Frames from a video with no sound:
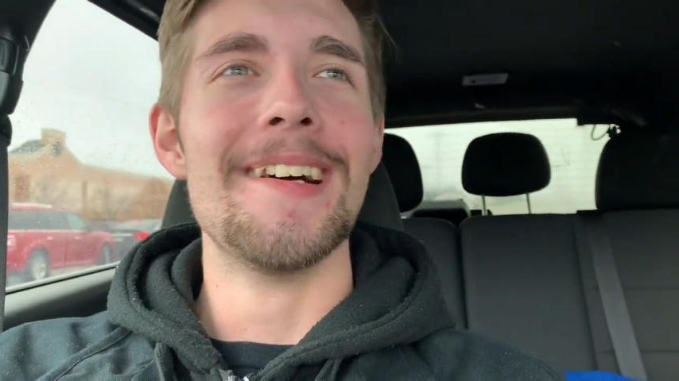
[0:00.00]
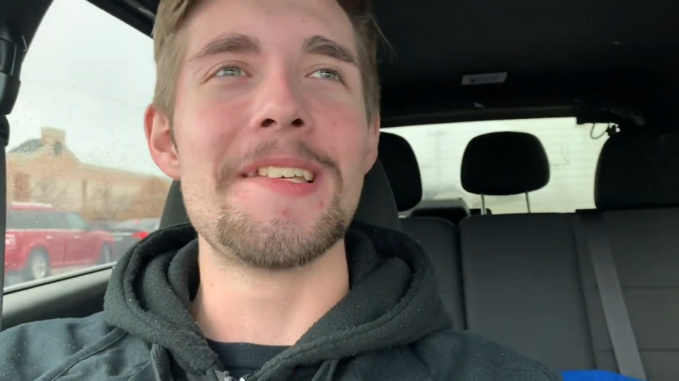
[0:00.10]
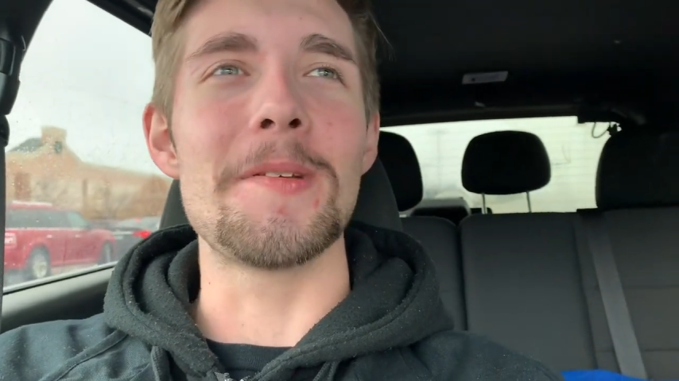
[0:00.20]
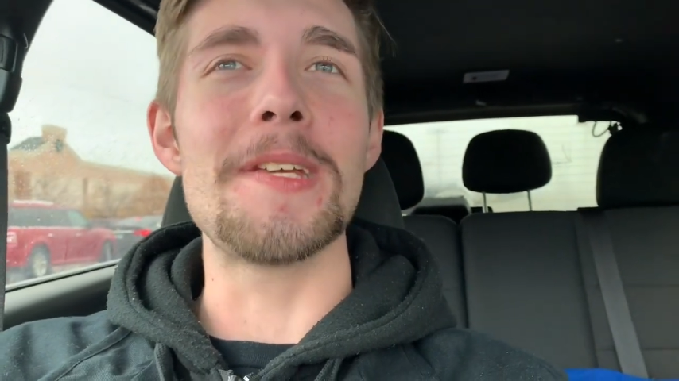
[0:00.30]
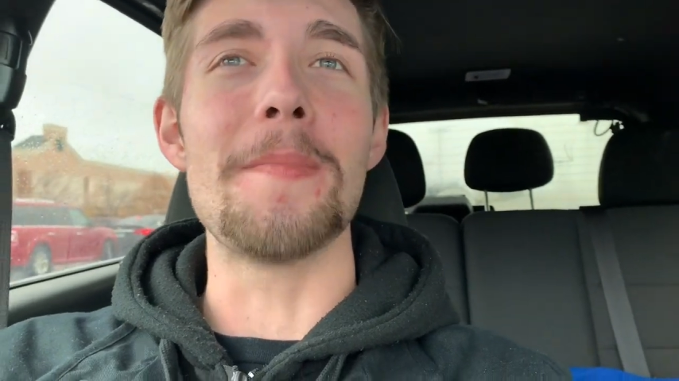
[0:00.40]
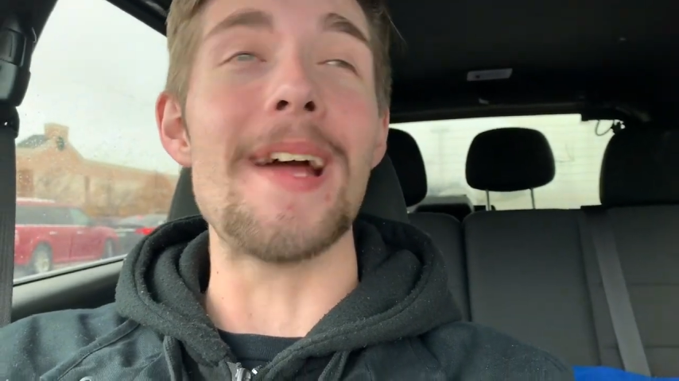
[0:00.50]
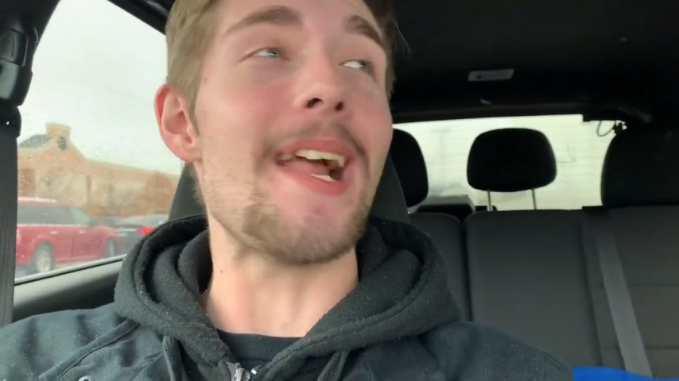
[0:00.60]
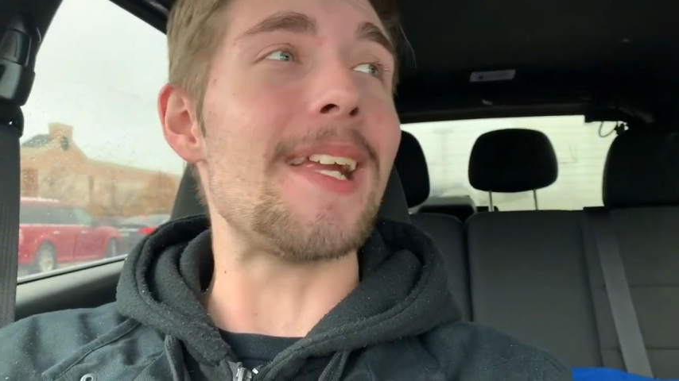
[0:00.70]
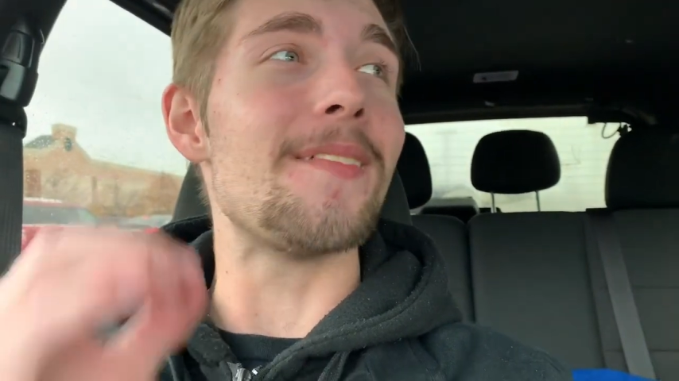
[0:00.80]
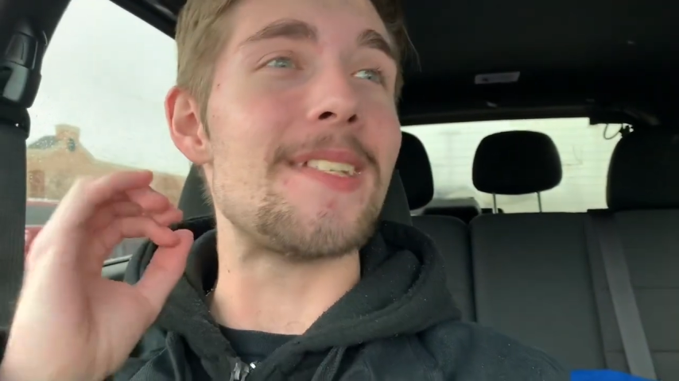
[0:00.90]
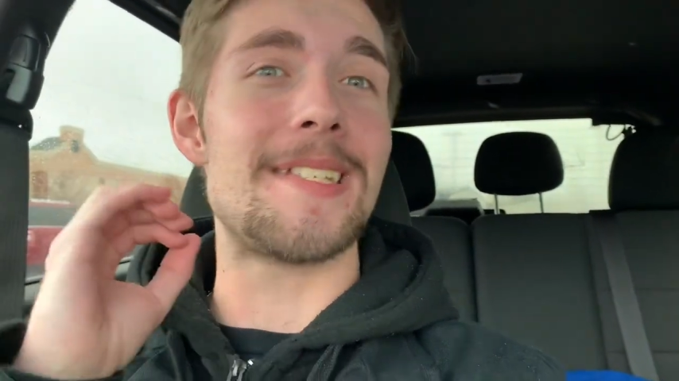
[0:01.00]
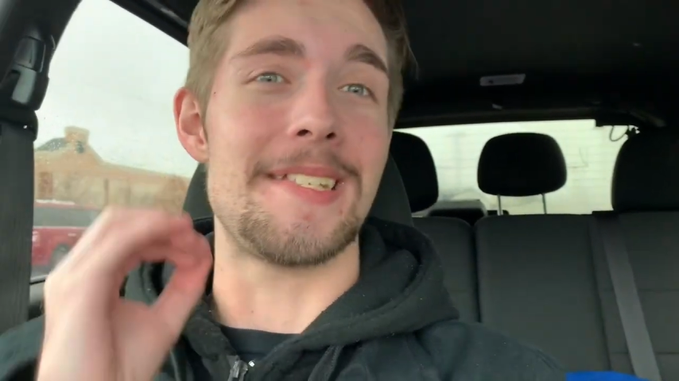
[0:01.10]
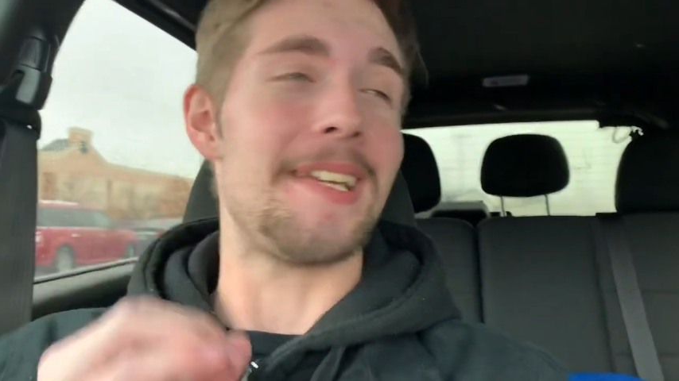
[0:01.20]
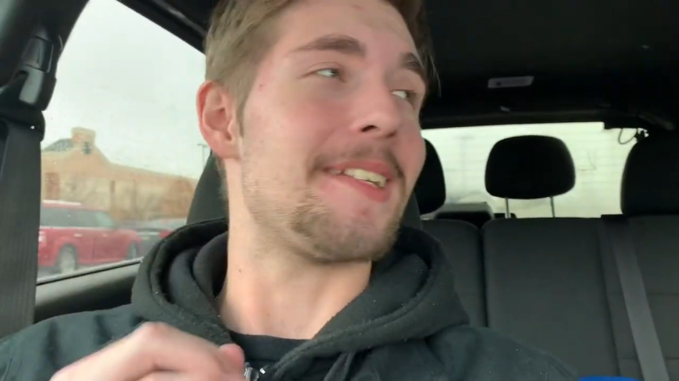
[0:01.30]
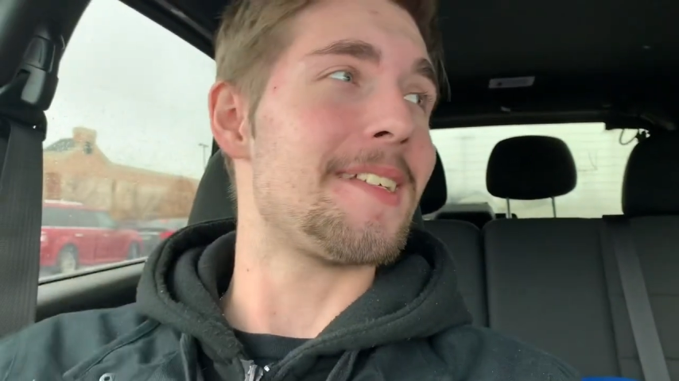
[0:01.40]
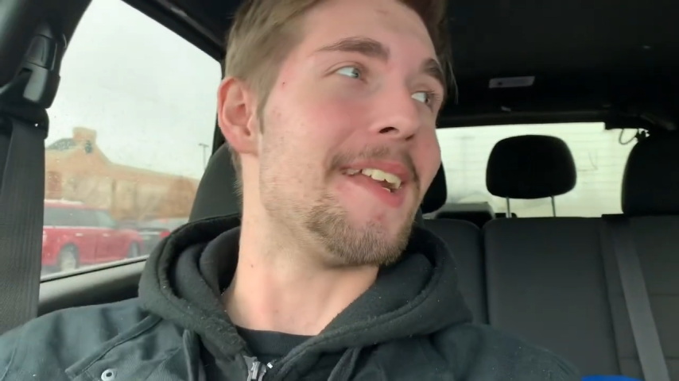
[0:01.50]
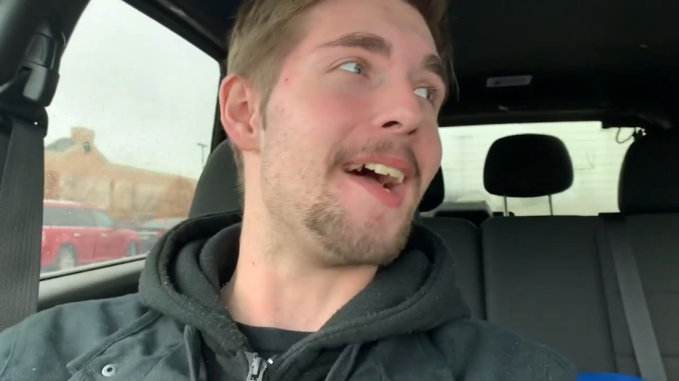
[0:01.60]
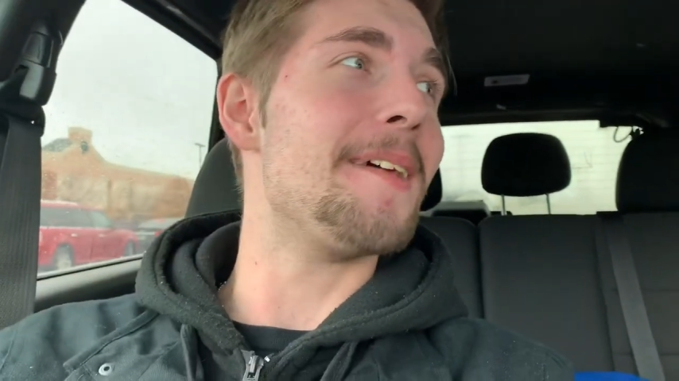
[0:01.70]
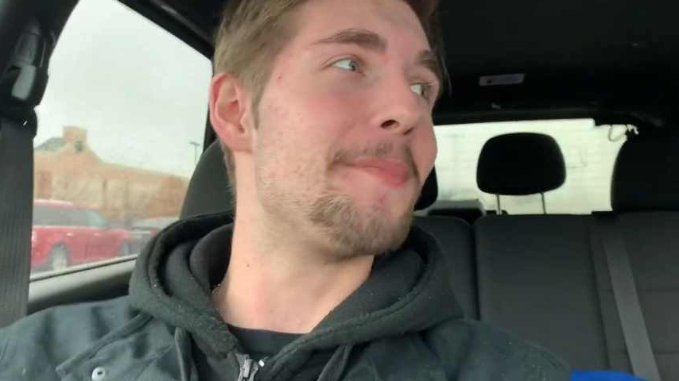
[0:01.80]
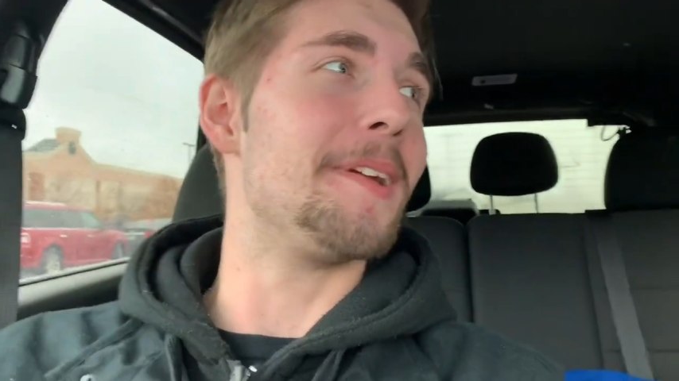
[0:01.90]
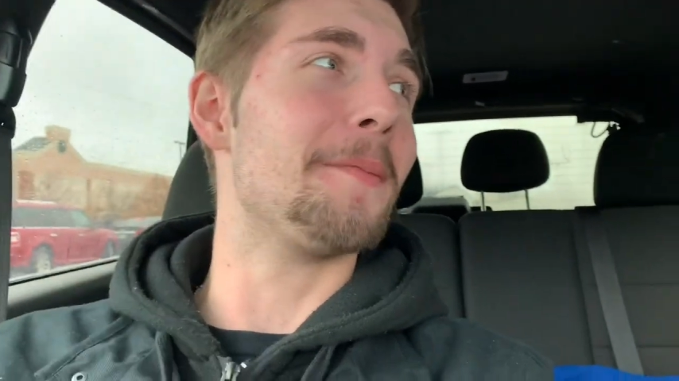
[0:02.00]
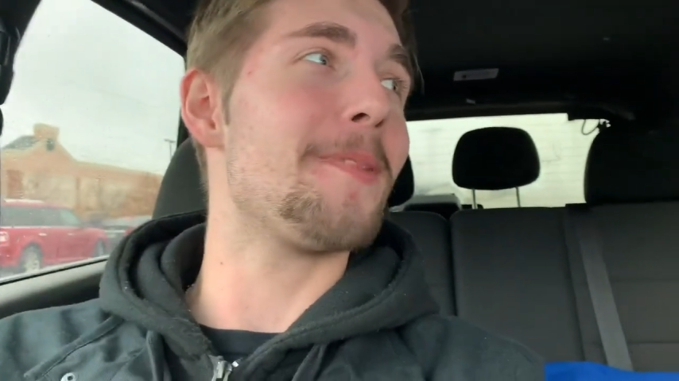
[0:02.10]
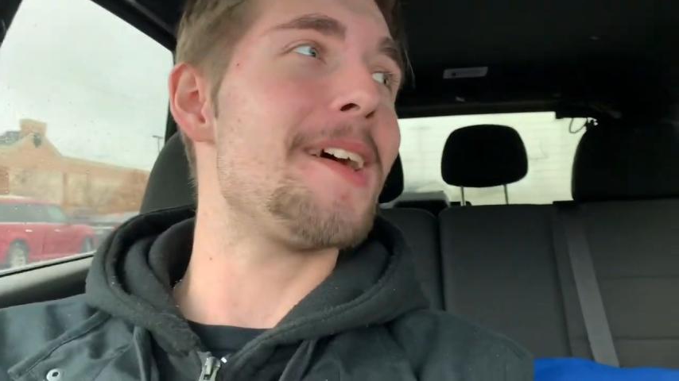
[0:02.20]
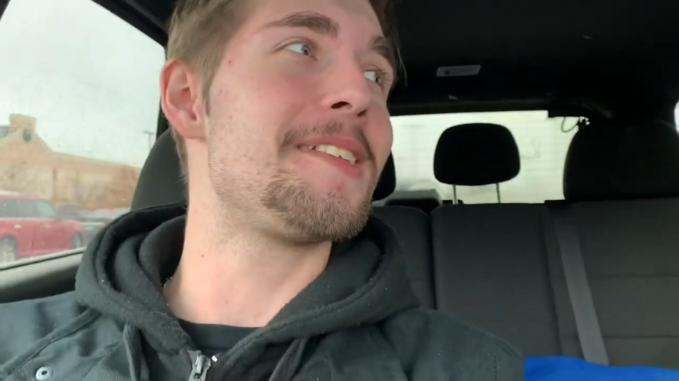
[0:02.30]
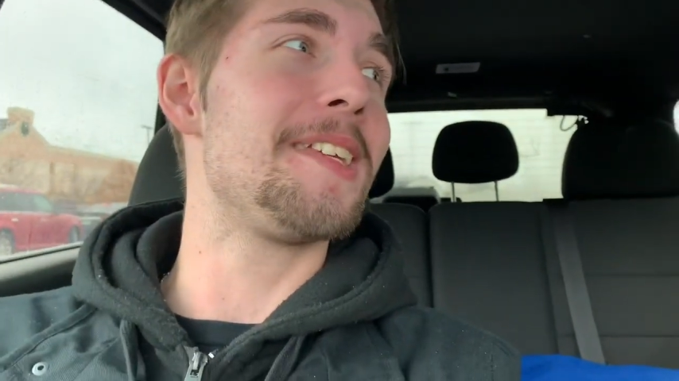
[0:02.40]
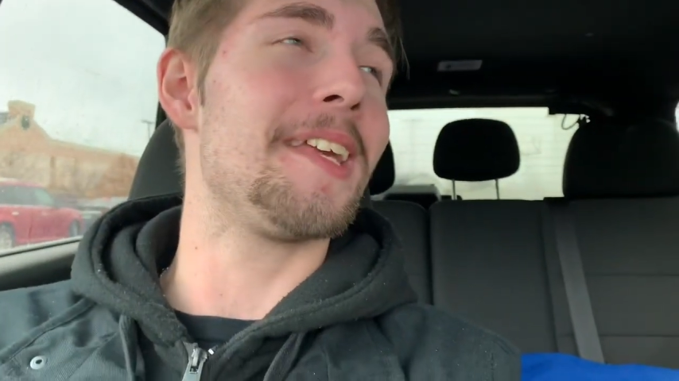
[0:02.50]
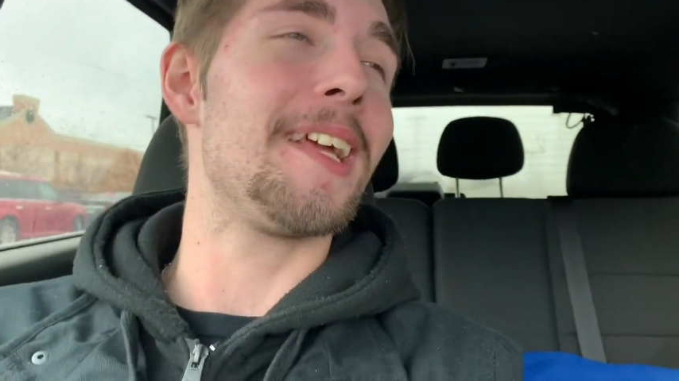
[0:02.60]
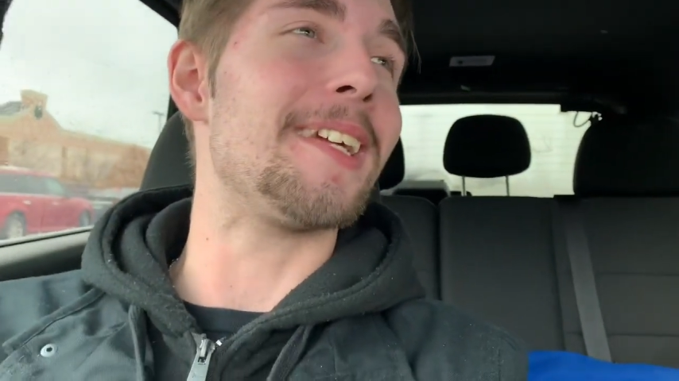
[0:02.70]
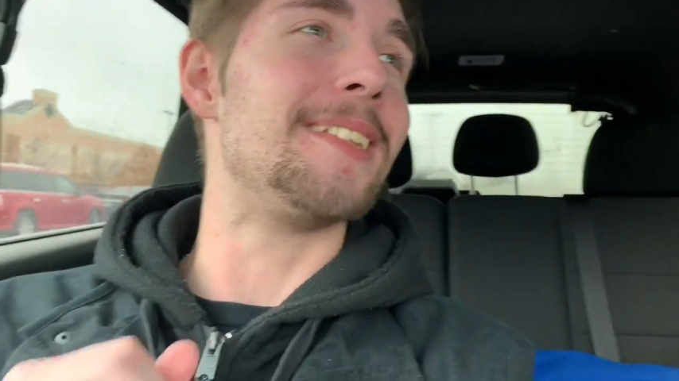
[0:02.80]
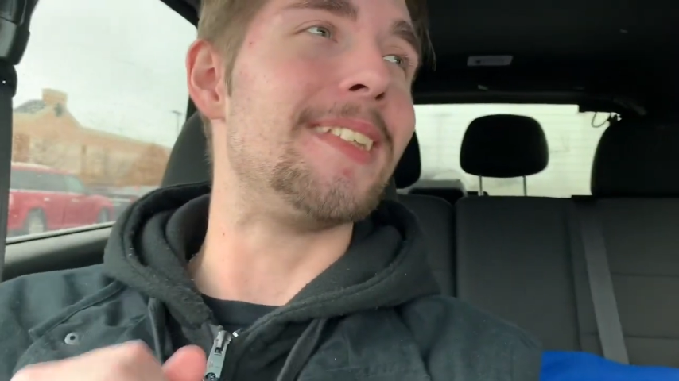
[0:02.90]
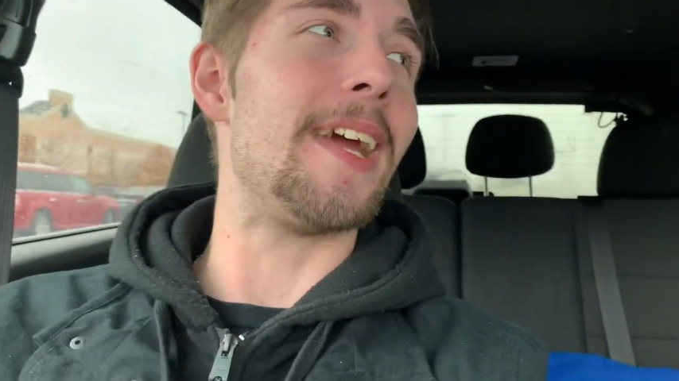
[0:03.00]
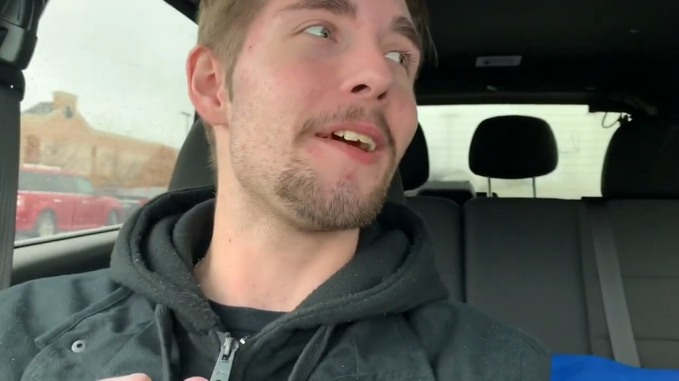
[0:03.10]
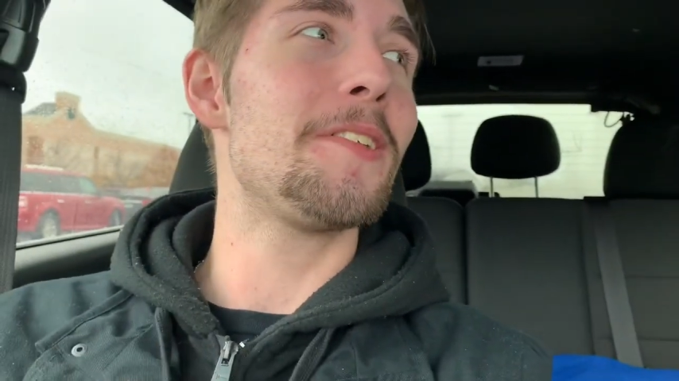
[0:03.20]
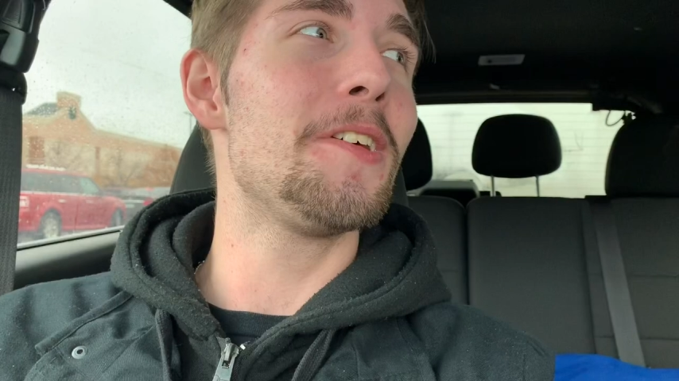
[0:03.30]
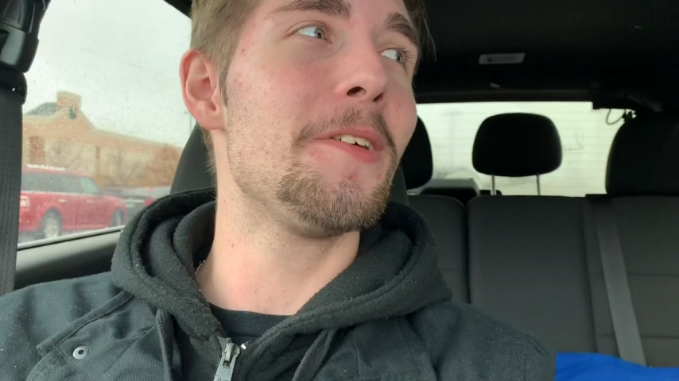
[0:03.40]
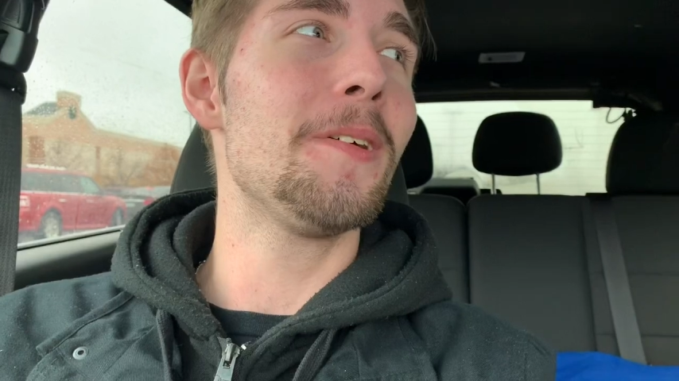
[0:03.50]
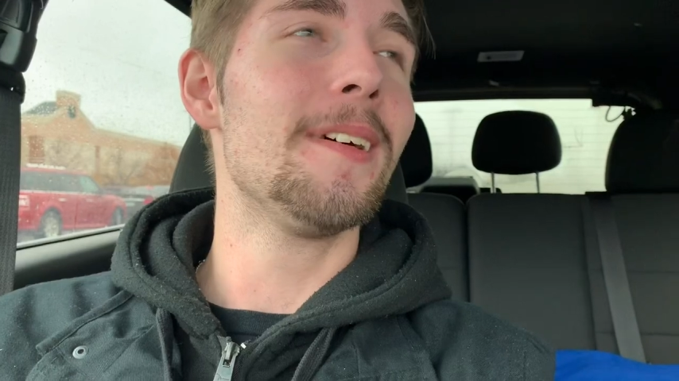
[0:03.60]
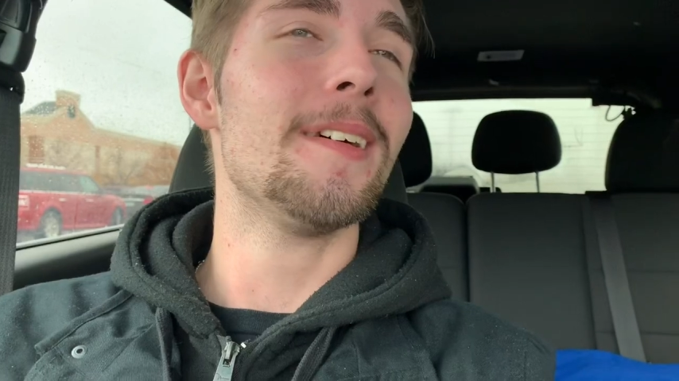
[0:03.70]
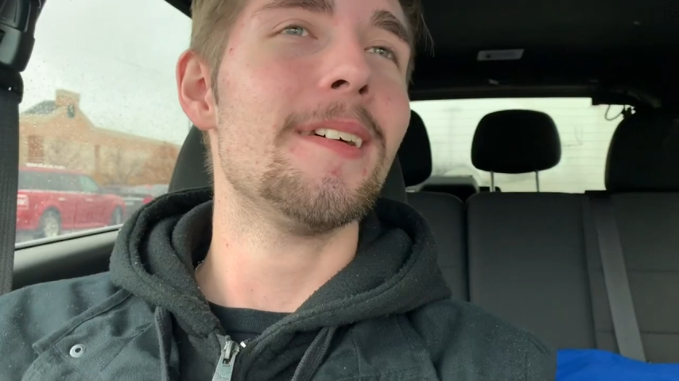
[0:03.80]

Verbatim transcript: So he might not even see it tonight, but he'll probably see it like a day or two.